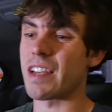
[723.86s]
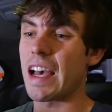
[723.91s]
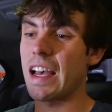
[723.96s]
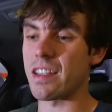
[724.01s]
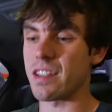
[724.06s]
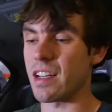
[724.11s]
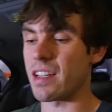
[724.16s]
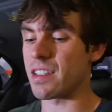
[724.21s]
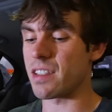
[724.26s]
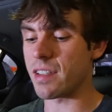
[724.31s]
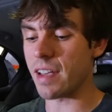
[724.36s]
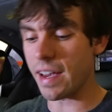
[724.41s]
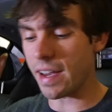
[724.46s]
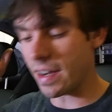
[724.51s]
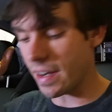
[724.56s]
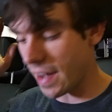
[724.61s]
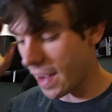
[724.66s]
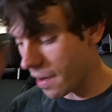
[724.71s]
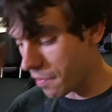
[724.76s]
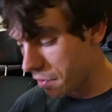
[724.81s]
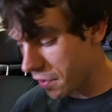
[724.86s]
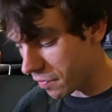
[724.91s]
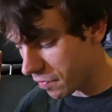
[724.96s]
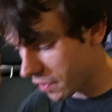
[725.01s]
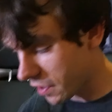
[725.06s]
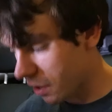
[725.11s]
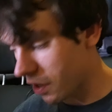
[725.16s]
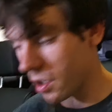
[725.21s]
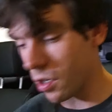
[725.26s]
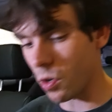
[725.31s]
As I say in every
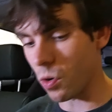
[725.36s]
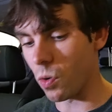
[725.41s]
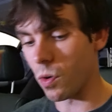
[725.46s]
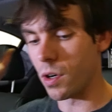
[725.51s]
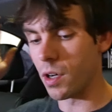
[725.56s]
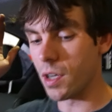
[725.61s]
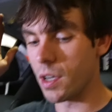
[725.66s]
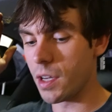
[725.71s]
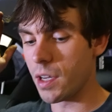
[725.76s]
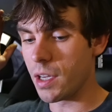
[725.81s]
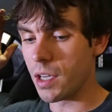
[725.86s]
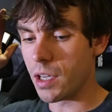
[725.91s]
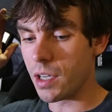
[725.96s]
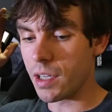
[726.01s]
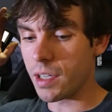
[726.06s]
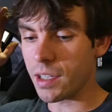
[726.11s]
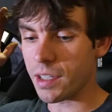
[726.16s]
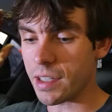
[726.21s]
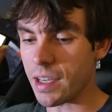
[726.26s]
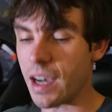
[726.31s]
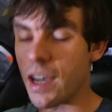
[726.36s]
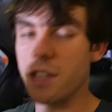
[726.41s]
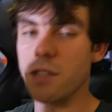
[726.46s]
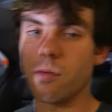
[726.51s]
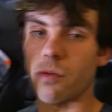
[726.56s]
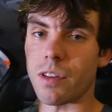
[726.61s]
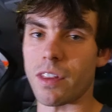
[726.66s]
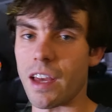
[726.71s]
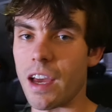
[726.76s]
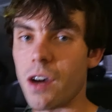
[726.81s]
video, guys,
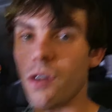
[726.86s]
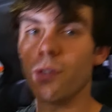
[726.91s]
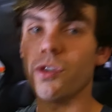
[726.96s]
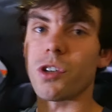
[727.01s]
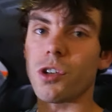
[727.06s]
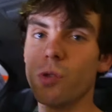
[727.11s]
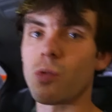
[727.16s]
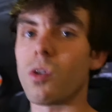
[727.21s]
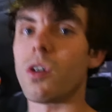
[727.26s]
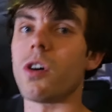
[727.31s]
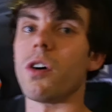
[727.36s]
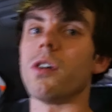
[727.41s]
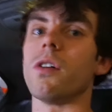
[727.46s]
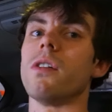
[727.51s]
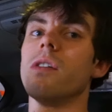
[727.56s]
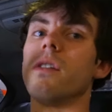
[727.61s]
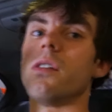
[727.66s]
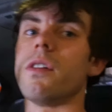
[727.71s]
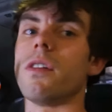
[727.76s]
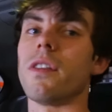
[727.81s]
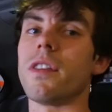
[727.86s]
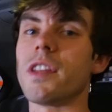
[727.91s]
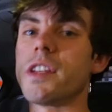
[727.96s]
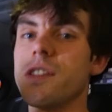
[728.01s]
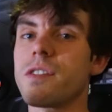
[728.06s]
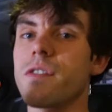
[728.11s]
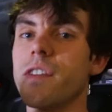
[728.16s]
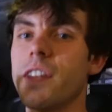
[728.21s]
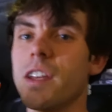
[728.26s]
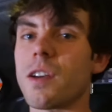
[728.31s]
without you all,
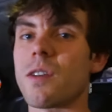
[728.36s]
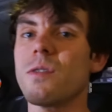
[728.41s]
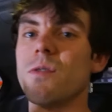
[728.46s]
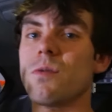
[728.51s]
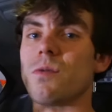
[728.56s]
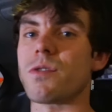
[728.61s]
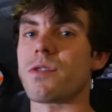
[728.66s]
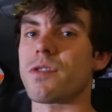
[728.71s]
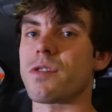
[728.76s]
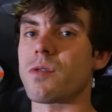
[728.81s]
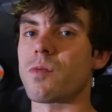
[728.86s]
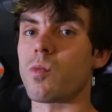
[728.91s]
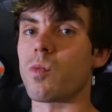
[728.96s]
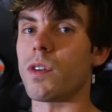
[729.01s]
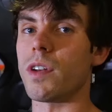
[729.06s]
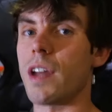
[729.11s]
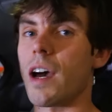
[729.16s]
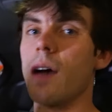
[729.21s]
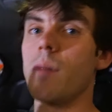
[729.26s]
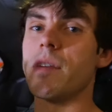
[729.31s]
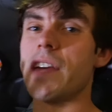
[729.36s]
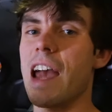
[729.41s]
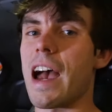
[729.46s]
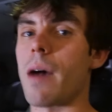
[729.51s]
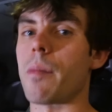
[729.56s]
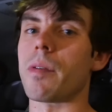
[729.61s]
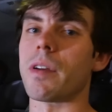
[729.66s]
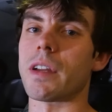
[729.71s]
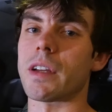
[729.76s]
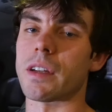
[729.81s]
these videos would not be
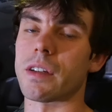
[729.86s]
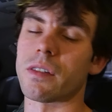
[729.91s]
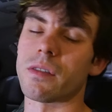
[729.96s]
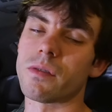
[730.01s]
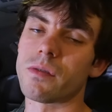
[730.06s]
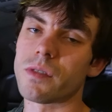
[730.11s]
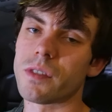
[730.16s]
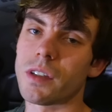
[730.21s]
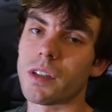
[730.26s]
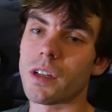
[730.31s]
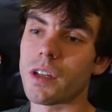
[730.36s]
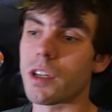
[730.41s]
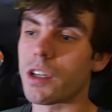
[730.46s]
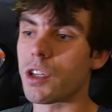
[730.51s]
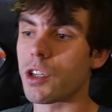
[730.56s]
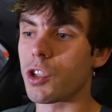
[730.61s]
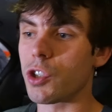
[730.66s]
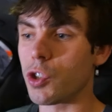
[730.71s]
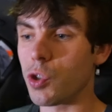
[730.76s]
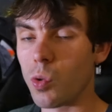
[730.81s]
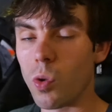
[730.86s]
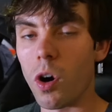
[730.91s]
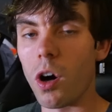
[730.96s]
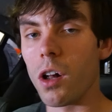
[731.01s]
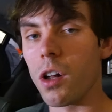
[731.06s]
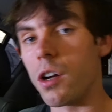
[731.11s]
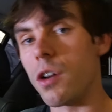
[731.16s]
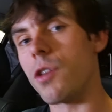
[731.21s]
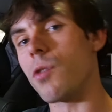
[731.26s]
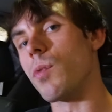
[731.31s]
happening. You
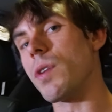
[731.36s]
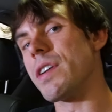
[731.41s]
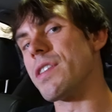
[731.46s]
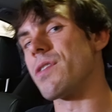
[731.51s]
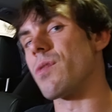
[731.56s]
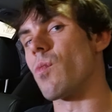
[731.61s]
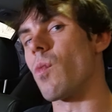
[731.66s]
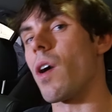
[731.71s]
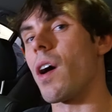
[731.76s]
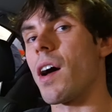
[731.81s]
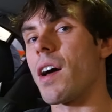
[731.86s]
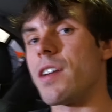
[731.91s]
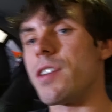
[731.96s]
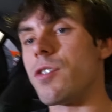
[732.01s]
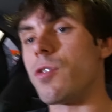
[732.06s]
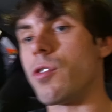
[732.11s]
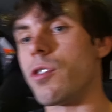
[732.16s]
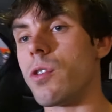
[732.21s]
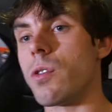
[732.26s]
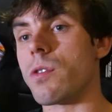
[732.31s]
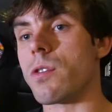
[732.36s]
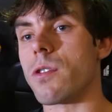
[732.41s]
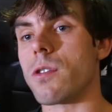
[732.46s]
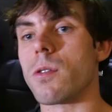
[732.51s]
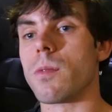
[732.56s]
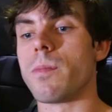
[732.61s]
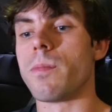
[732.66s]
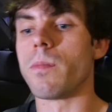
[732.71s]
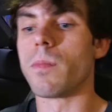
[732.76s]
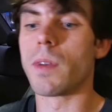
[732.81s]
all are the reason why I do
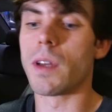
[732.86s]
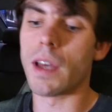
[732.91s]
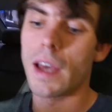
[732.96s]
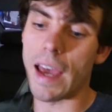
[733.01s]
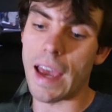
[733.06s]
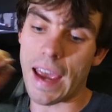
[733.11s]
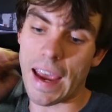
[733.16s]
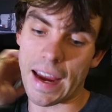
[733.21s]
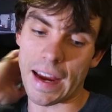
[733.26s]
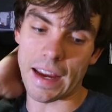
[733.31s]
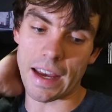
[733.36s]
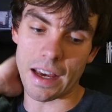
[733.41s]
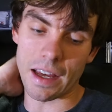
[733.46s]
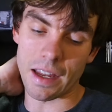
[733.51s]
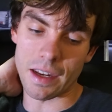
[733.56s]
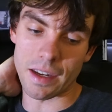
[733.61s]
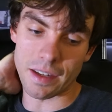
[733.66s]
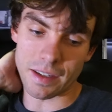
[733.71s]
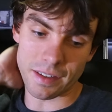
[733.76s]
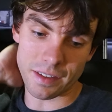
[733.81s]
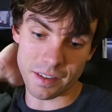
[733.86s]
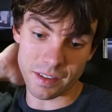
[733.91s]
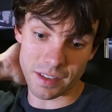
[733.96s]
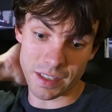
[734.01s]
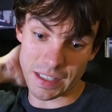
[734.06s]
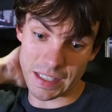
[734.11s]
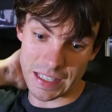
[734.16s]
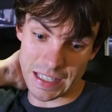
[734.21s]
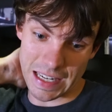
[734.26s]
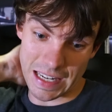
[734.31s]
YouTube, and
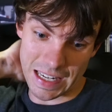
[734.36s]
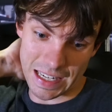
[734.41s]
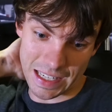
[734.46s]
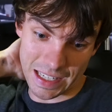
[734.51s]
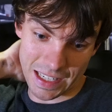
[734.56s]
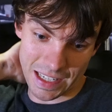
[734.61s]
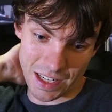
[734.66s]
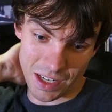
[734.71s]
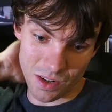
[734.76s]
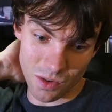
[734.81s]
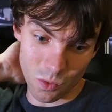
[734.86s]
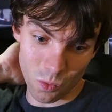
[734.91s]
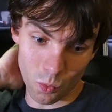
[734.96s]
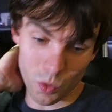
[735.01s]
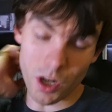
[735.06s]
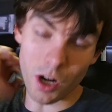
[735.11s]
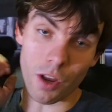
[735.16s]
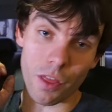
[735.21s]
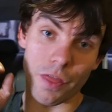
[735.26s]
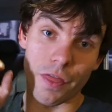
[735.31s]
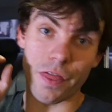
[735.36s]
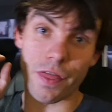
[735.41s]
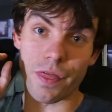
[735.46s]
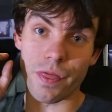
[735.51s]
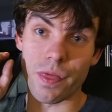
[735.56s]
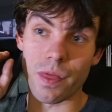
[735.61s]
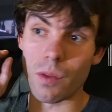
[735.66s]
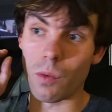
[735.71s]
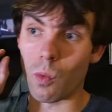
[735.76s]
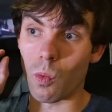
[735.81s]
we are
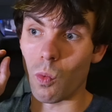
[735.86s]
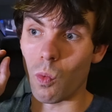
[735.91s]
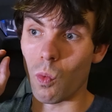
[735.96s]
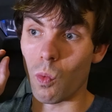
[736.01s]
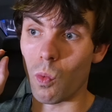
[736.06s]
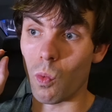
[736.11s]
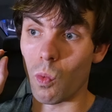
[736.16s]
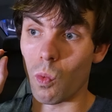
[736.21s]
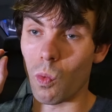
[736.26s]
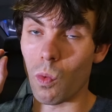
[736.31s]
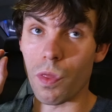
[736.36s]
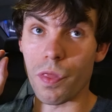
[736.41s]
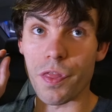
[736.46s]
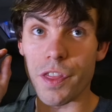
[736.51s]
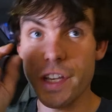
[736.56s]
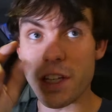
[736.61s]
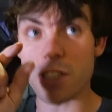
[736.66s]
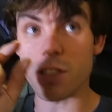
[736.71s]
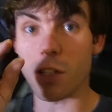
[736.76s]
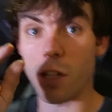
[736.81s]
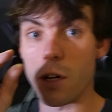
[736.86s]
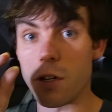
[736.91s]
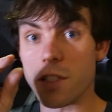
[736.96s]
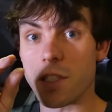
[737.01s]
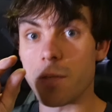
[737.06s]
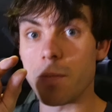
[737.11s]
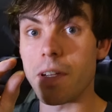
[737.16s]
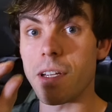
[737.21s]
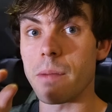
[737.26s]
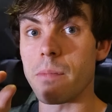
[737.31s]
this close
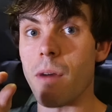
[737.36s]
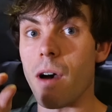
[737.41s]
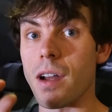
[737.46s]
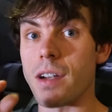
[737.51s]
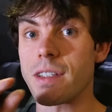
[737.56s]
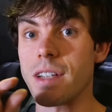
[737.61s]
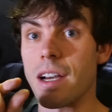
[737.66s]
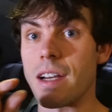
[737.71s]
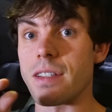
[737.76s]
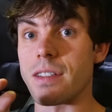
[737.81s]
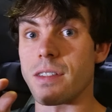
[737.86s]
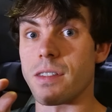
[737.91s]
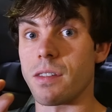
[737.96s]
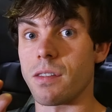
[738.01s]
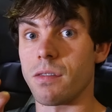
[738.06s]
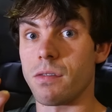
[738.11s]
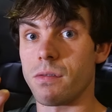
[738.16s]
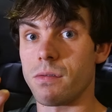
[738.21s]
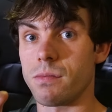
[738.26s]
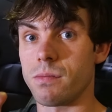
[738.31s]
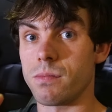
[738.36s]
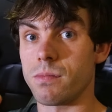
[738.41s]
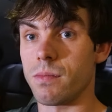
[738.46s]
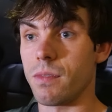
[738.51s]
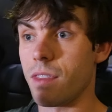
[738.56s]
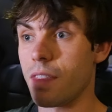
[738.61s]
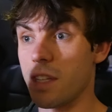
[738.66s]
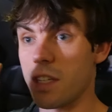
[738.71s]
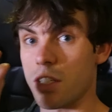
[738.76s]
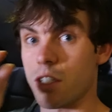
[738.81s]
to being monetized.
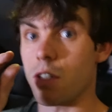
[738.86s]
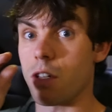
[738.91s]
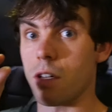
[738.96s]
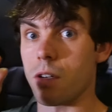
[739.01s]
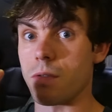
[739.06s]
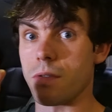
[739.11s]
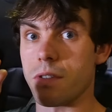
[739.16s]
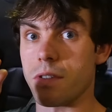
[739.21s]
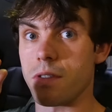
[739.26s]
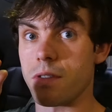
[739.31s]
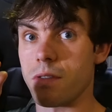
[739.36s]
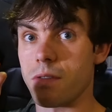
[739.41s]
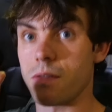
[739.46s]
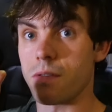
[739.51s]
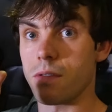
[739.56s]
This close.